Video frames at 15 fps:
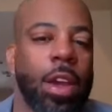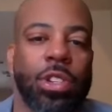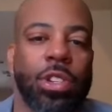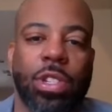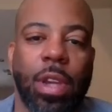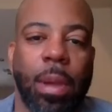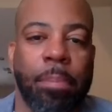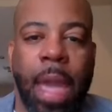
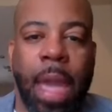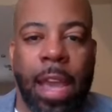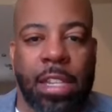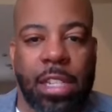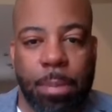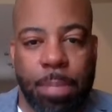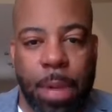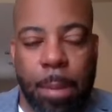just
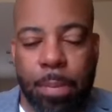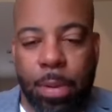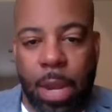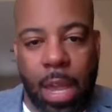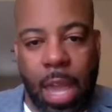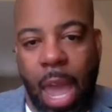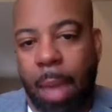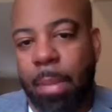amazing people
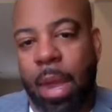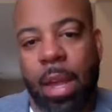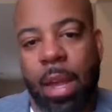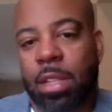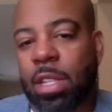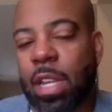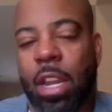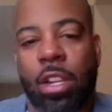that came at
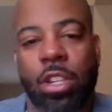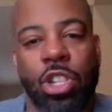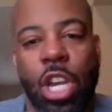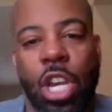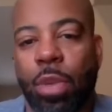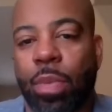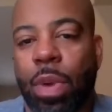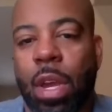us at a
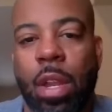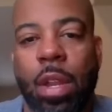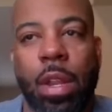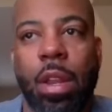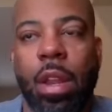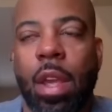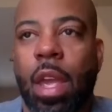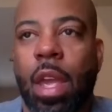
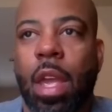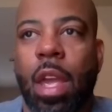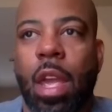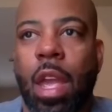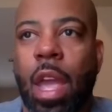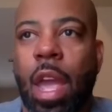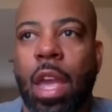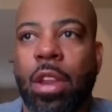genuine
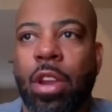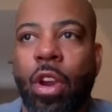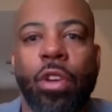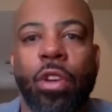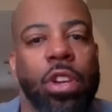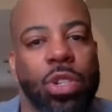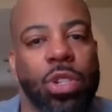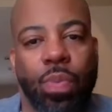and
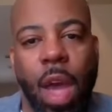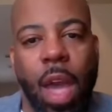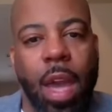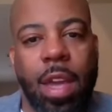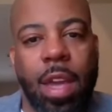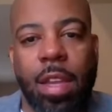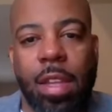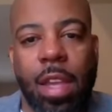earnest
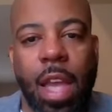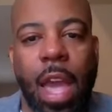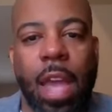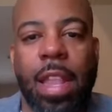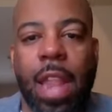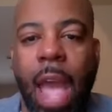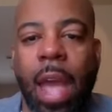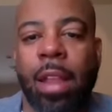way.
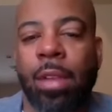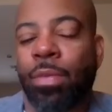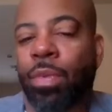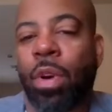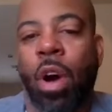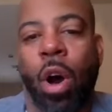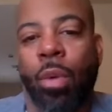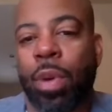And that
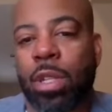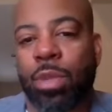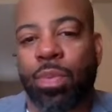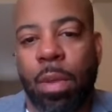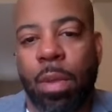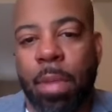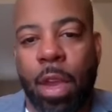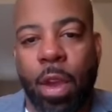will always
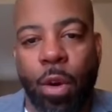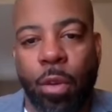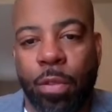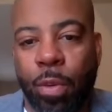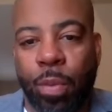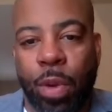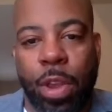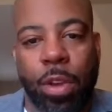win me
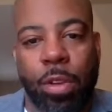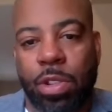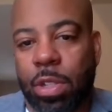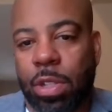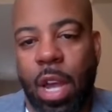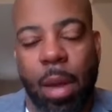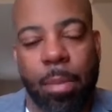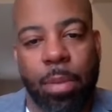over, when you're
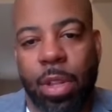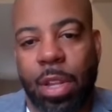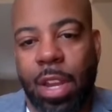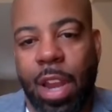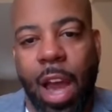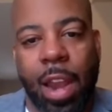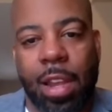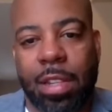just humble and
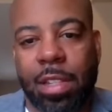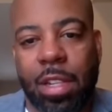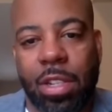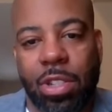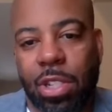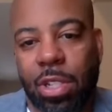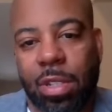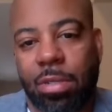honest and
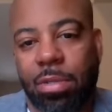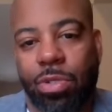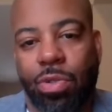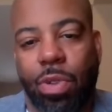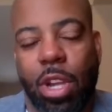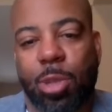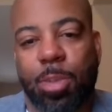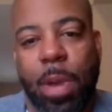just
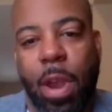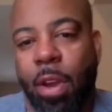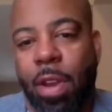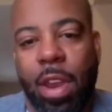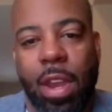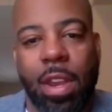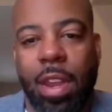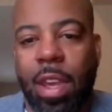transparent
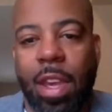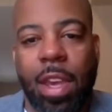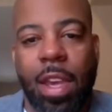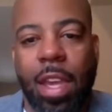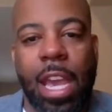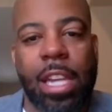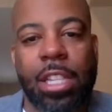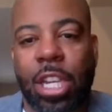and
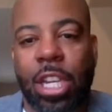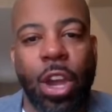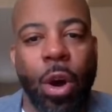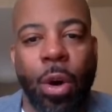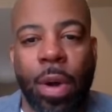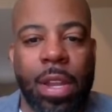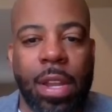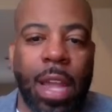
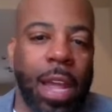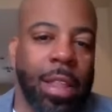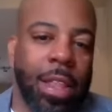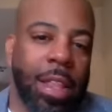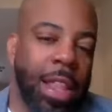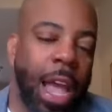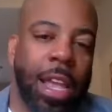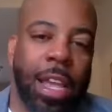easygoing.
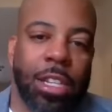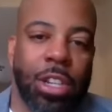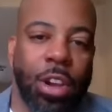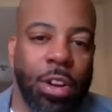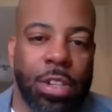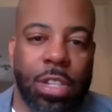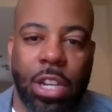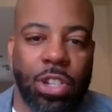That gets
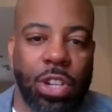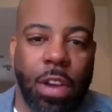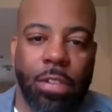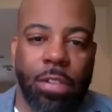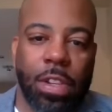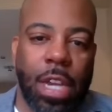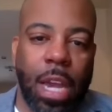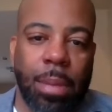our attention
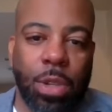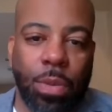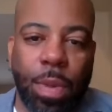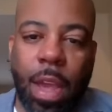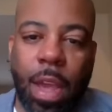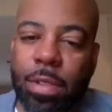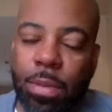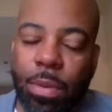every time. So we
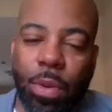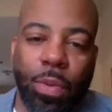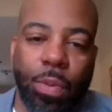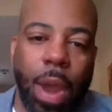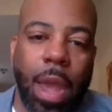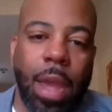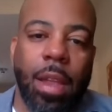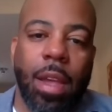have some
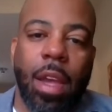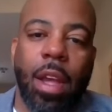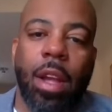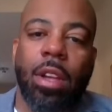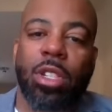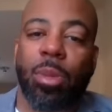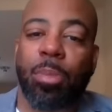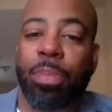great
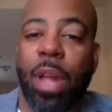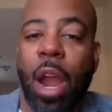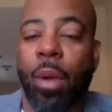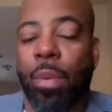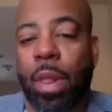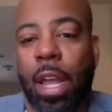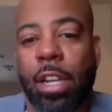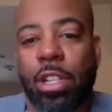supplier
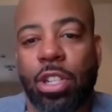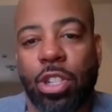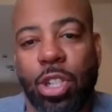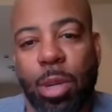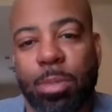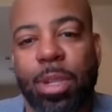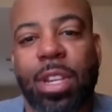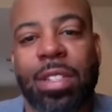
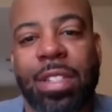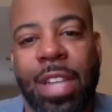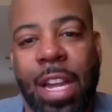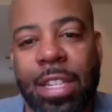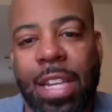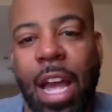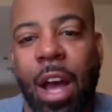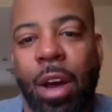relationships, because
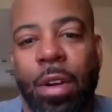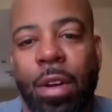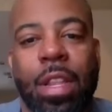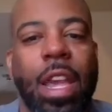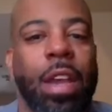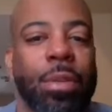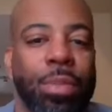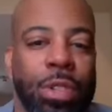that's how
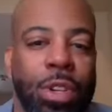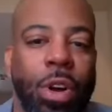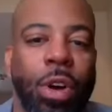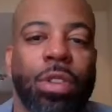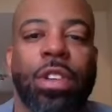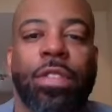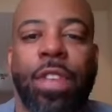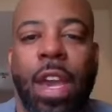it was
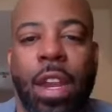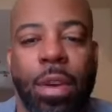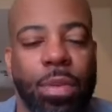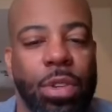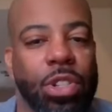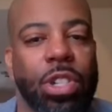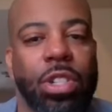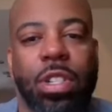cultivated,
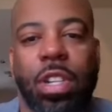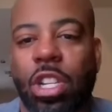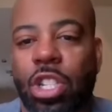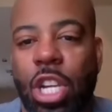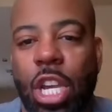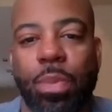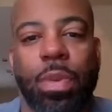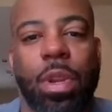which is a
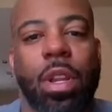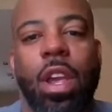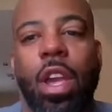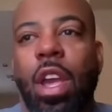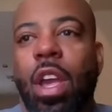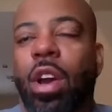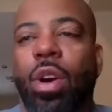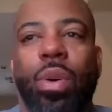genuine,
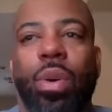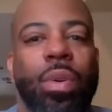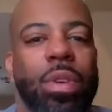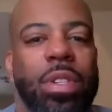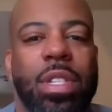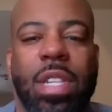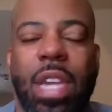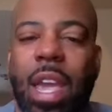who are
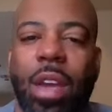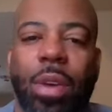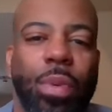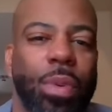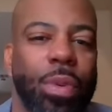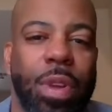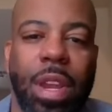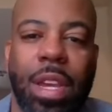Sync,
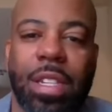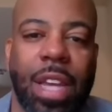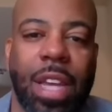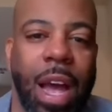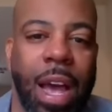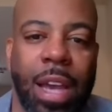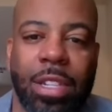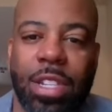who are these
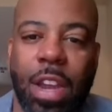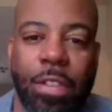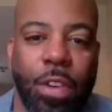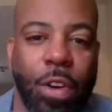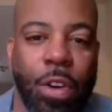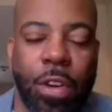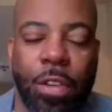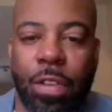guys, never
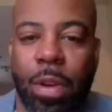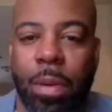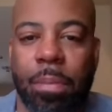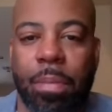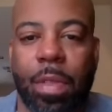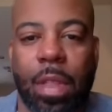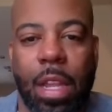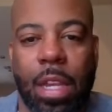heard of
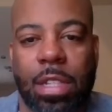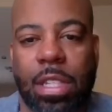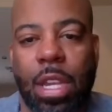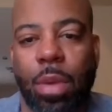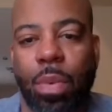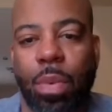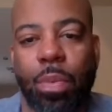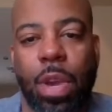them, let's
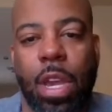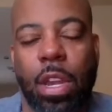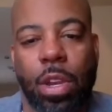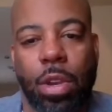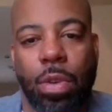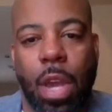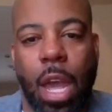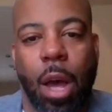see what we can
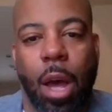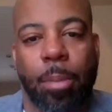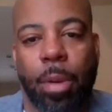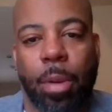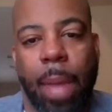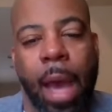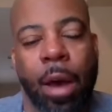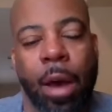do to help
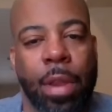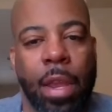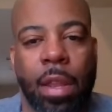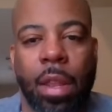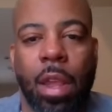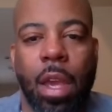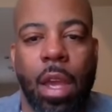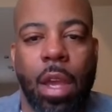them out
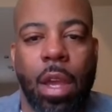and